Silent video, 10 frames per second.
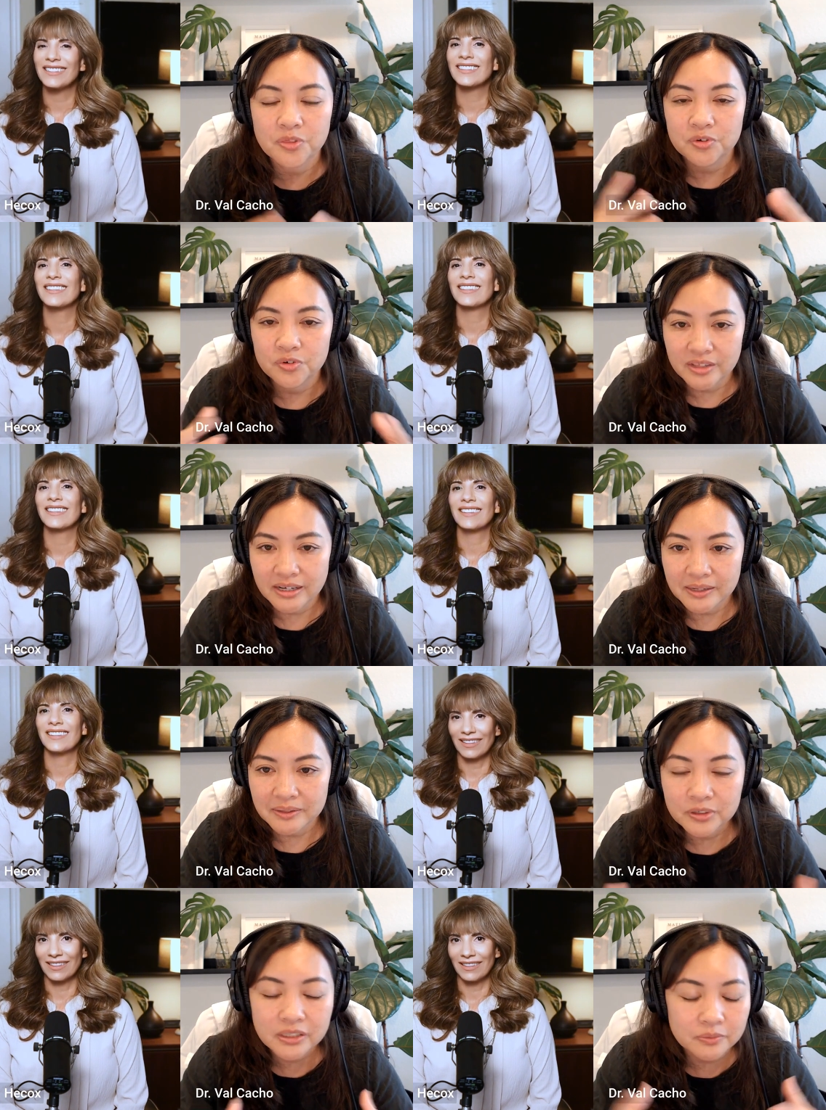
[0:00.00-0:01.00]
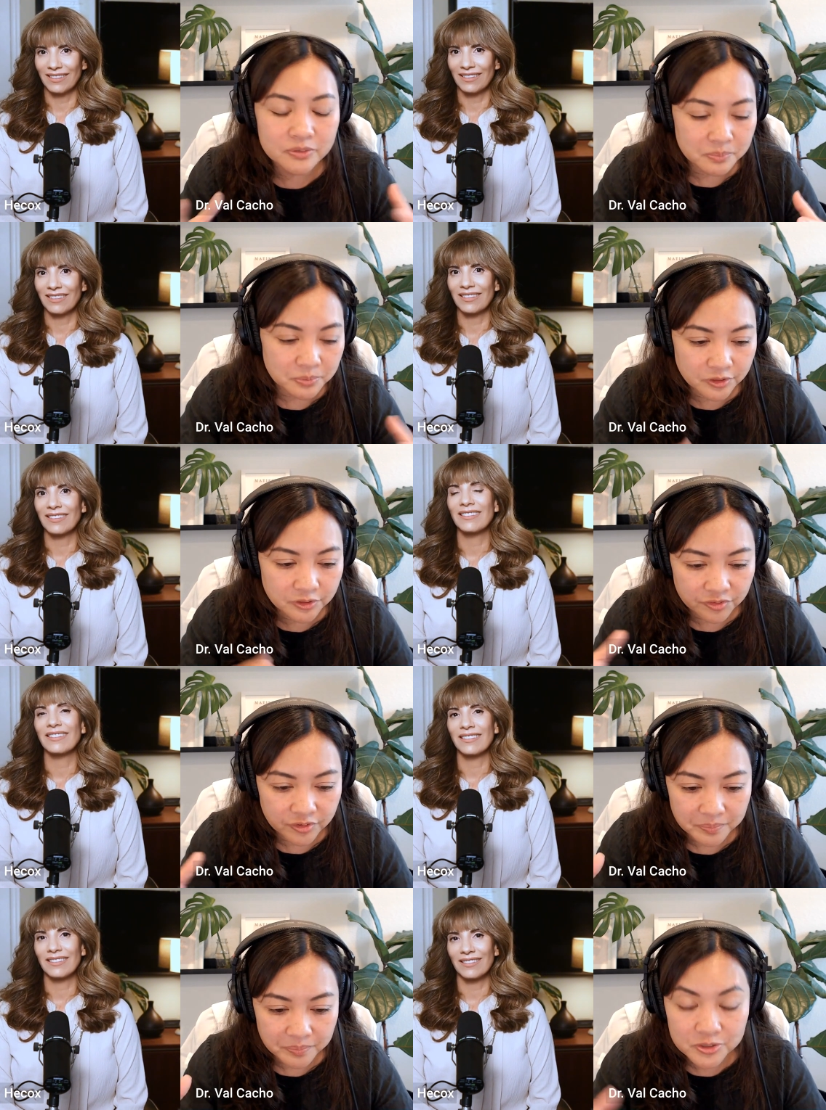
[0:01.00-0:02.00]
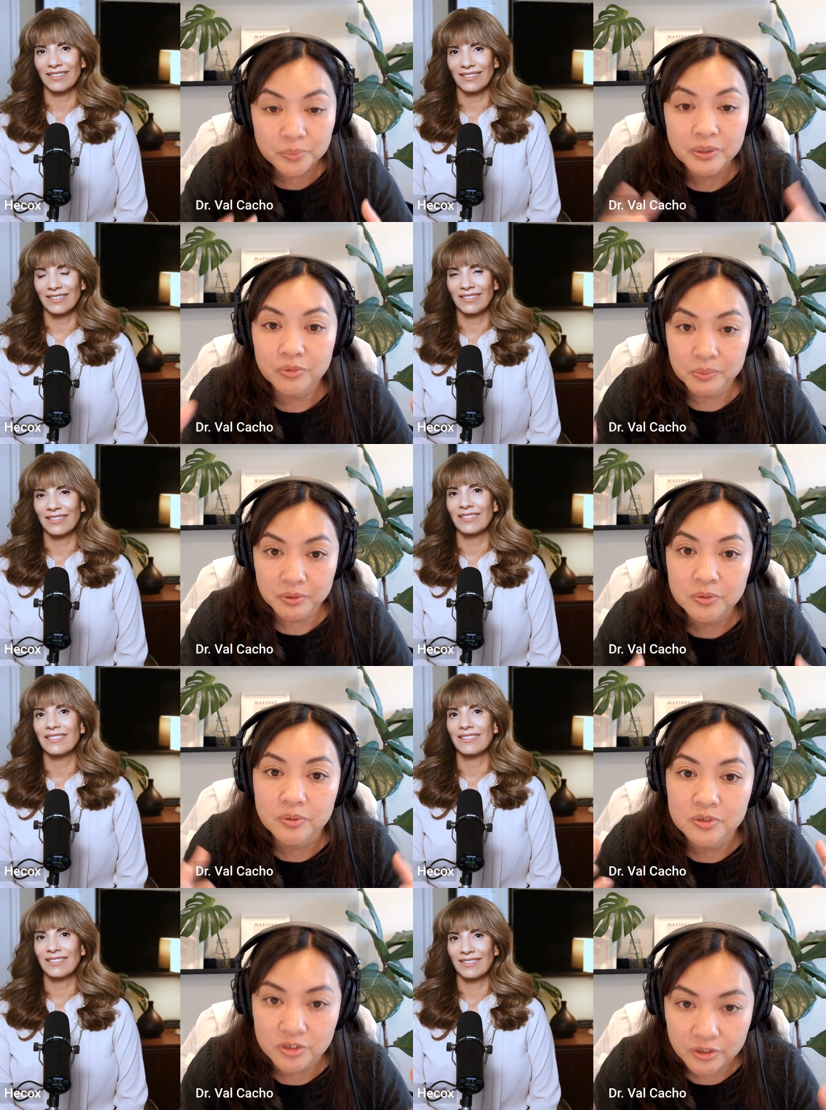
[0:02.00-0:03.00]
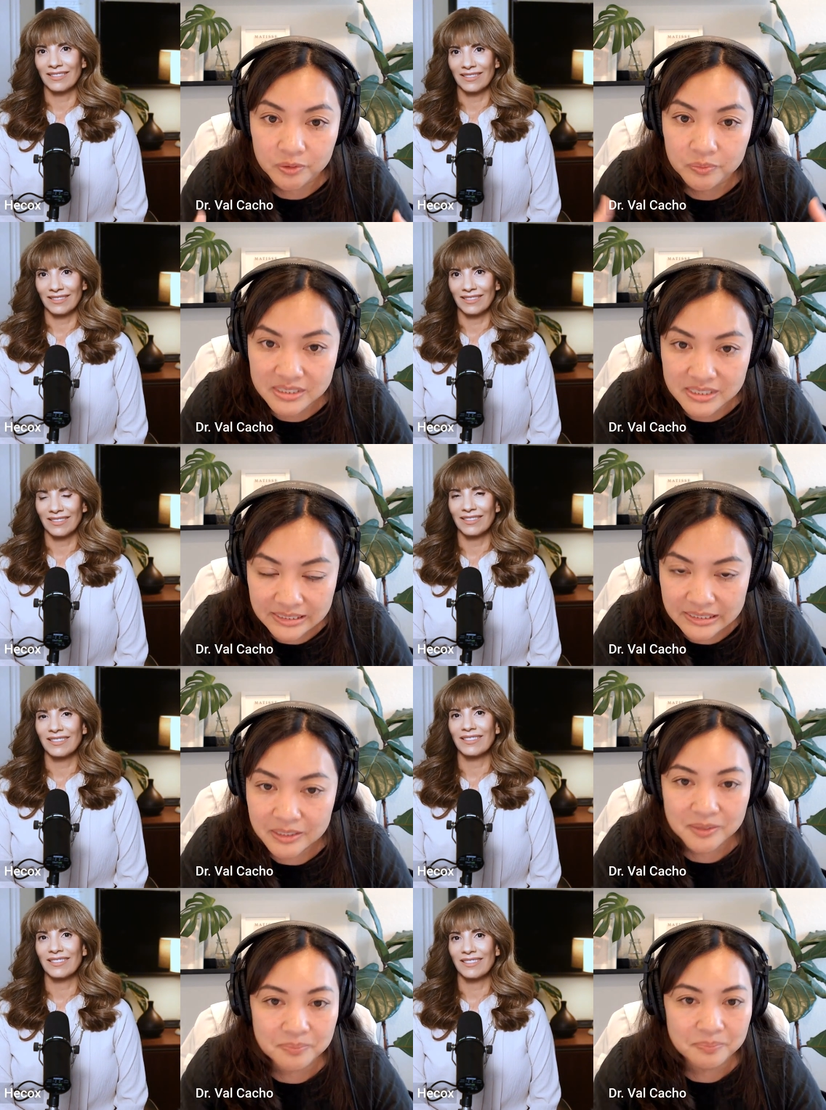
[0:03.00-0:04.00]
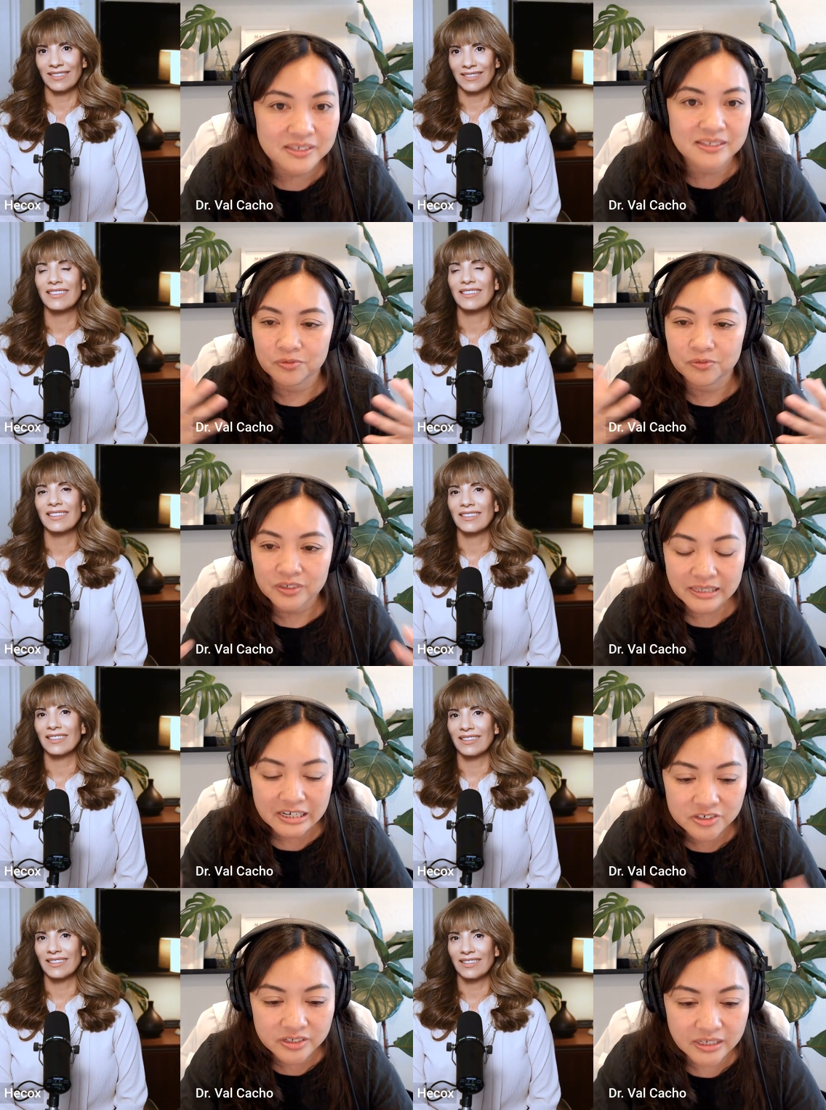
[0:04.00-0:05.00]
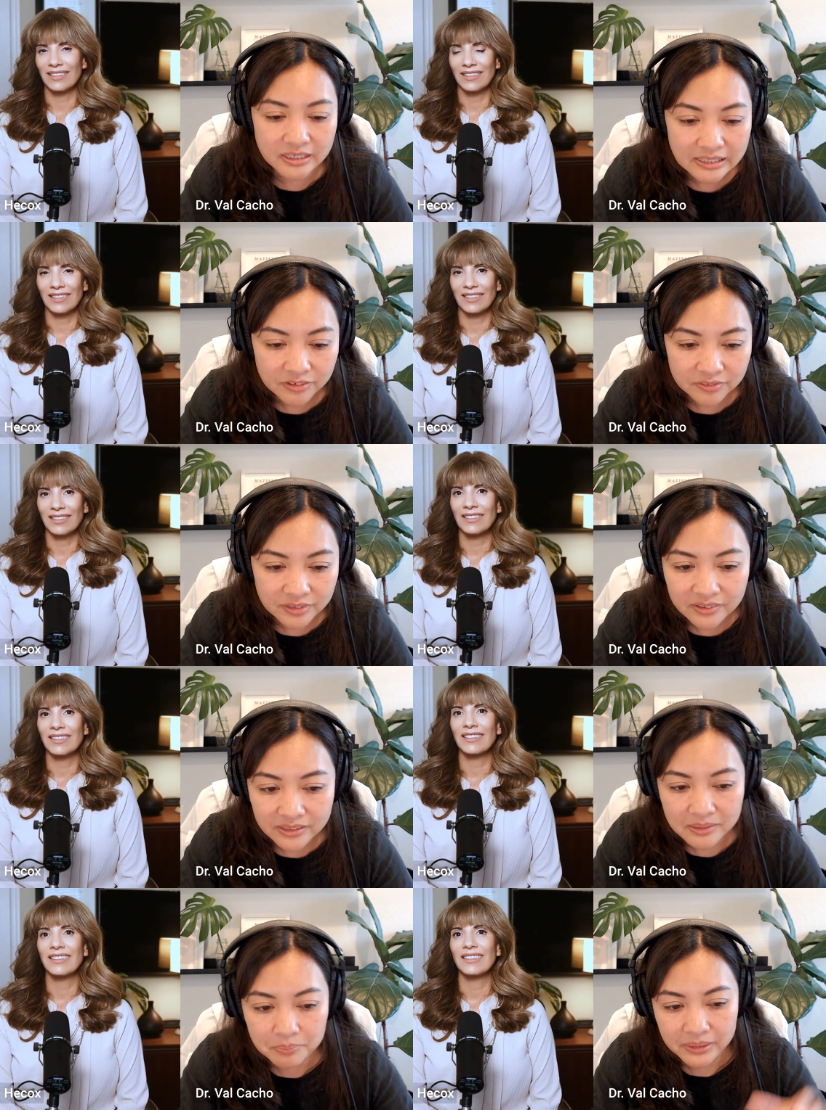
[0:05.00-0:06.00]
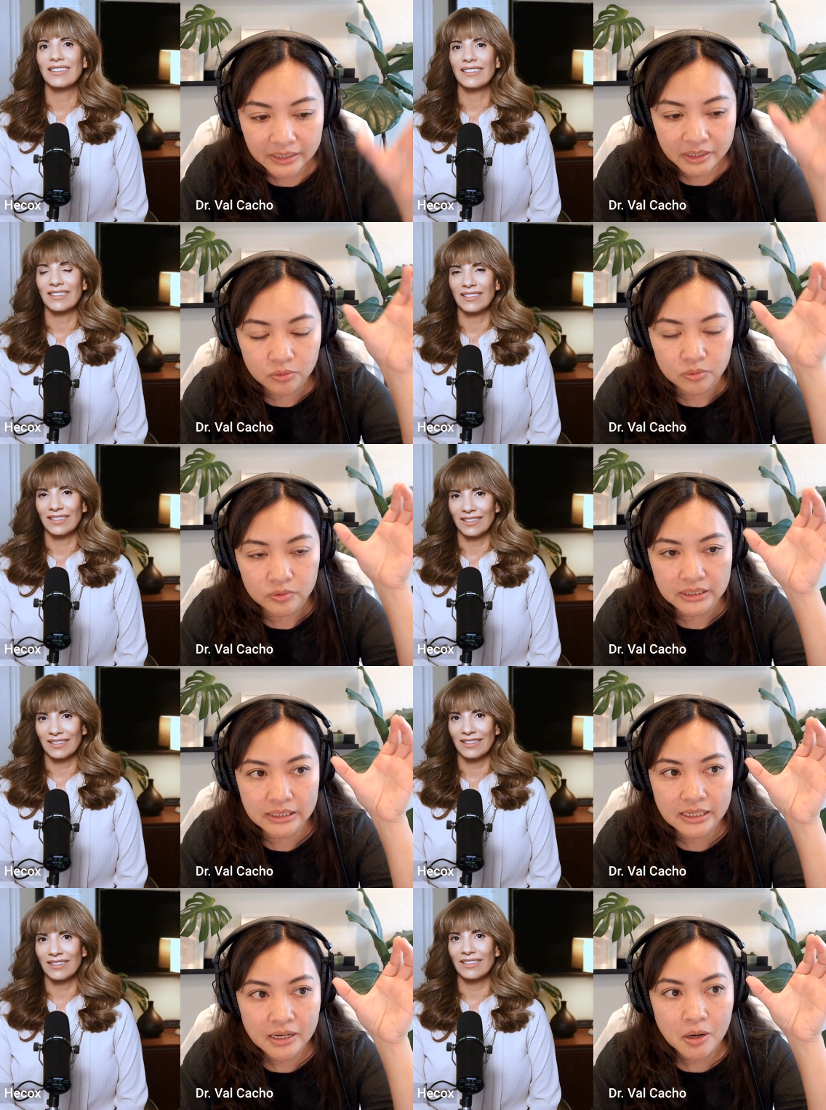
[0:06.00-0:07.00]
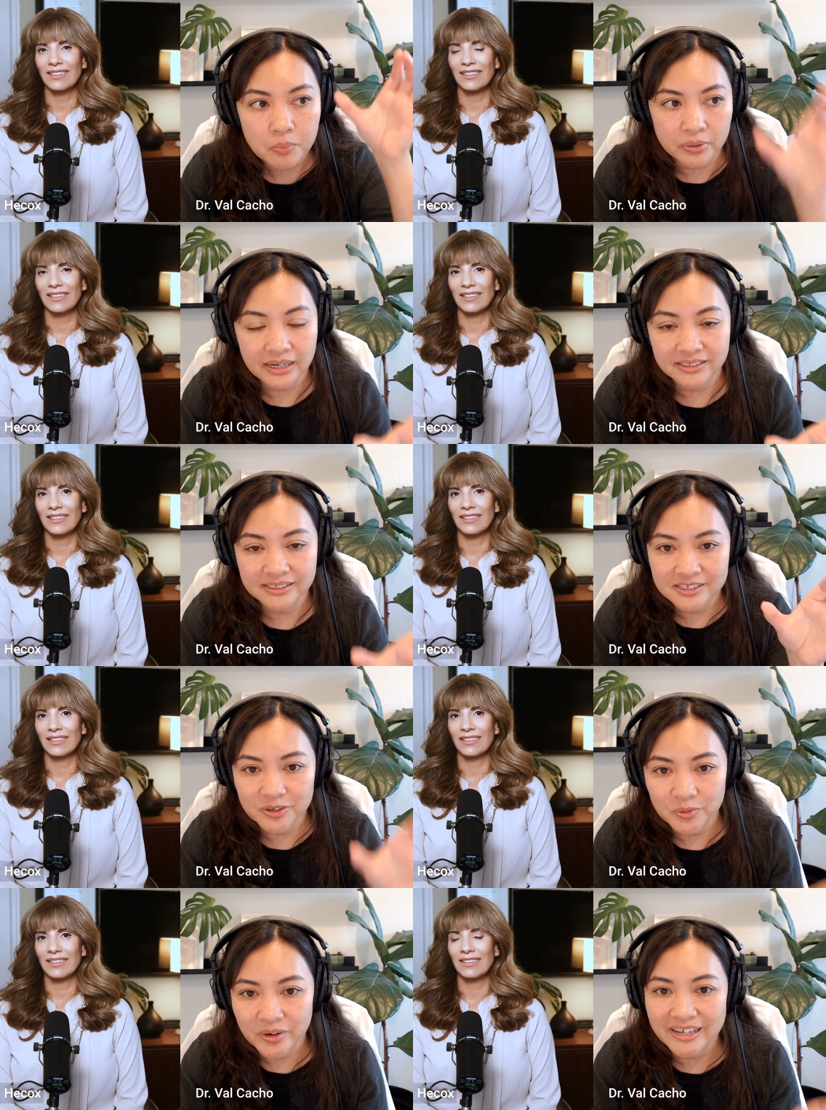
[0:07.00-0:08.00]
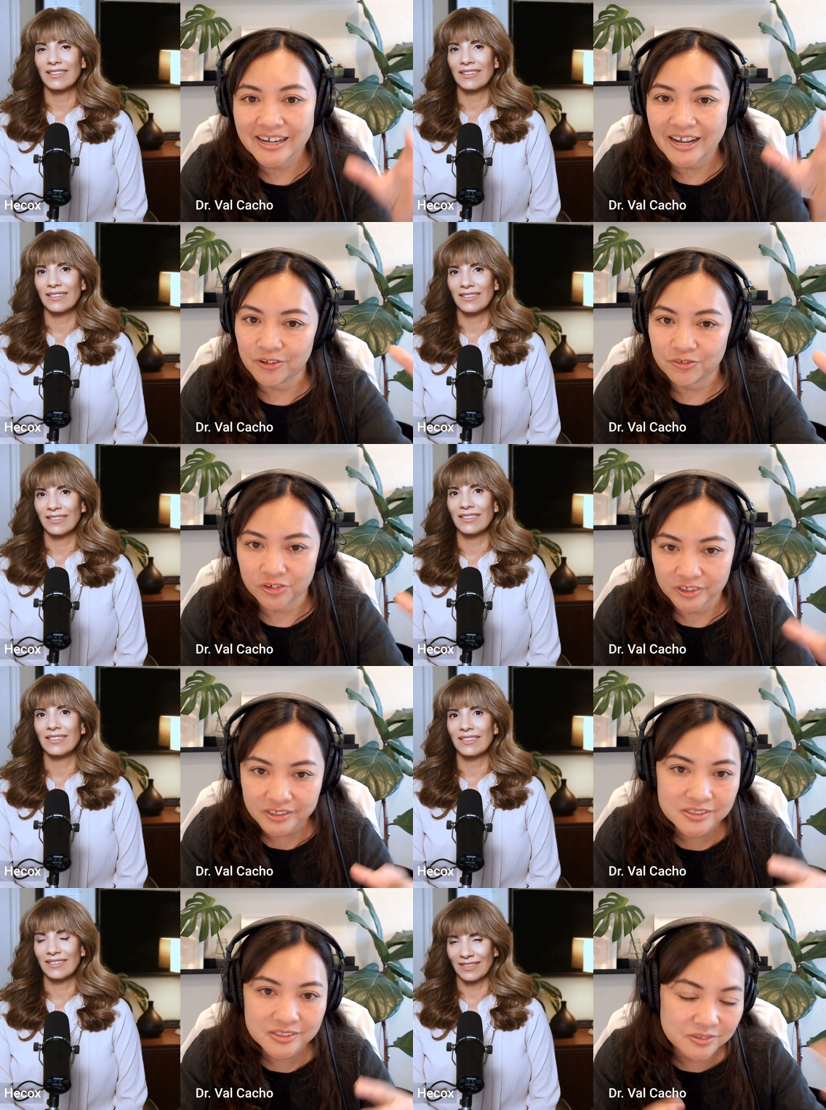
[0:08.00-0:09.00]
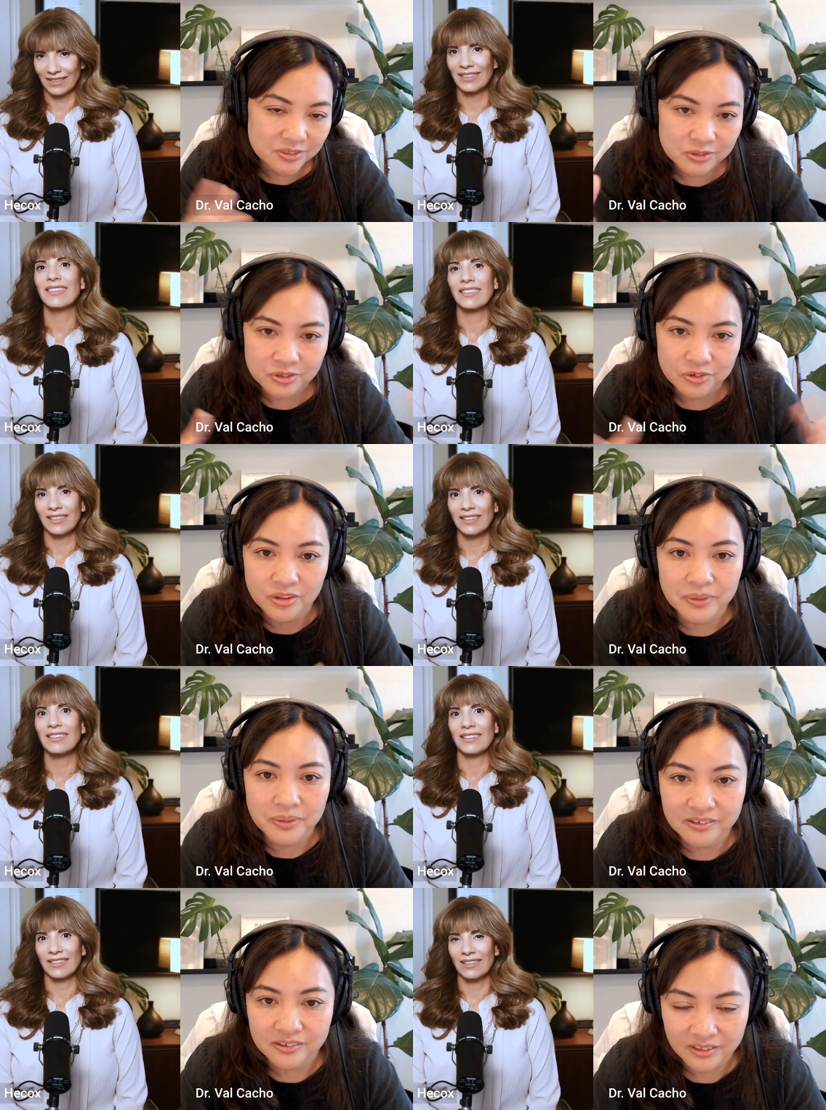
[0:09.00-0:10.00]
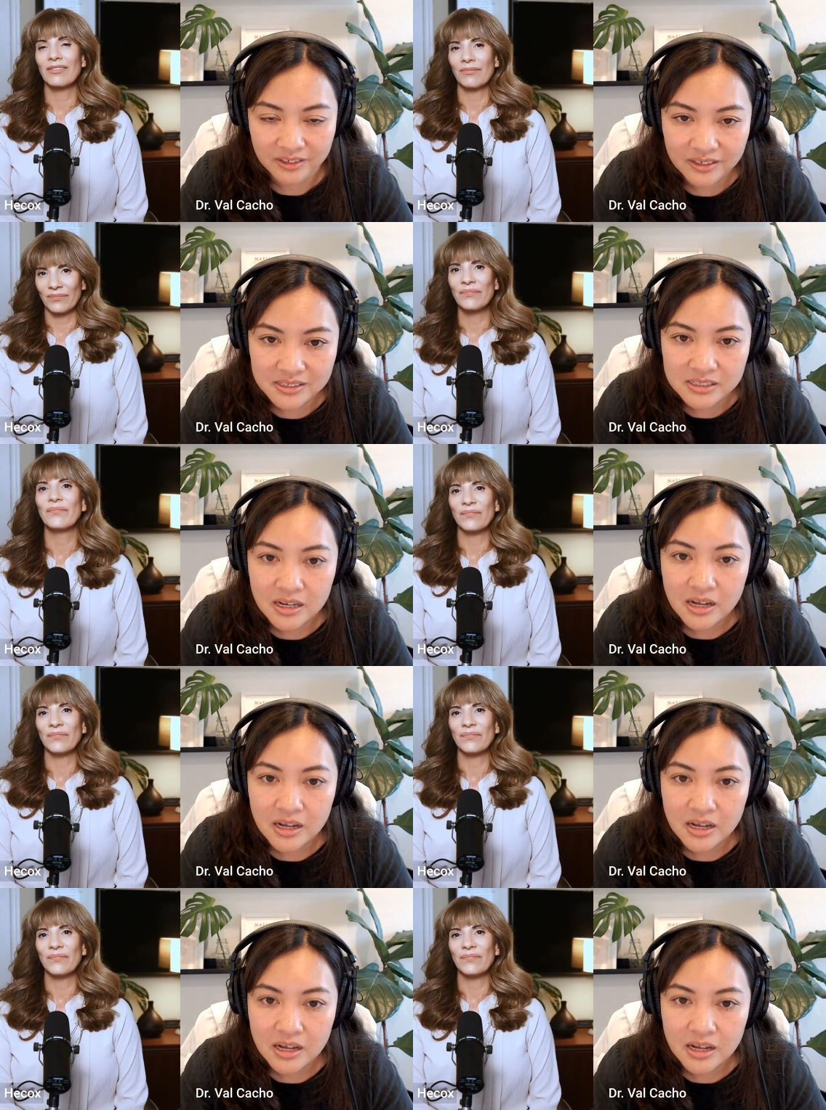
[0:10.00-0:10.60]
Speaker 1: through that, really it was birthed from so many women who, who struggled with sleep and really educating around it, but I can only practice in Hawaii and California due to sort of the medical laws.